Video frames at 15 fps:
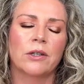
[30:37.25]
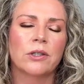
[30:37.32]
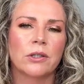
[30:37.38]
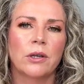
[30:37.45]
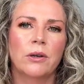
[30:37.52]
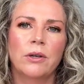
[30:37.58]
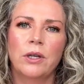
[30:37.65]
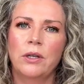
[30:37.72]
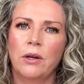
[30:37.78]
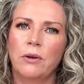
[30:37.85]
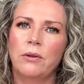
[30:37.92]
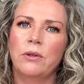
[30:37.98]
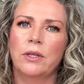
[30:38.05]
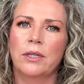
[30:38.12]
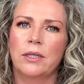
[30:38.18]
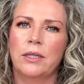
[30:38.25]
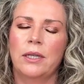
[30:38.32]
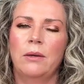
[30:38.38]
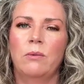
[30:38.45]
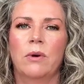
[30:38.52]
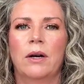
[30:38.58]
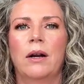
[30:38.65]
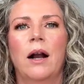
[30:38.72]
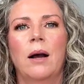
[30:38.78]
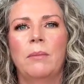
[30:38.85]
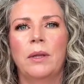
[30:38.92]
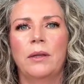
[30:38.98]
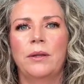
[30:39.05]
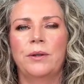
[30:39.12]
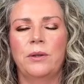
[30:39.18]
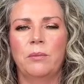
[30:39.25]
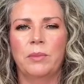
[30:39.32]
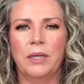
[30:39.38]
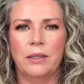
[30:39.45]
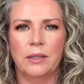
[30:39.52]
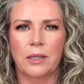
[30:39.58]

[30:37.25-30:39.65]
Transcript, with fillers: So, you know, you could see where I'm a little bit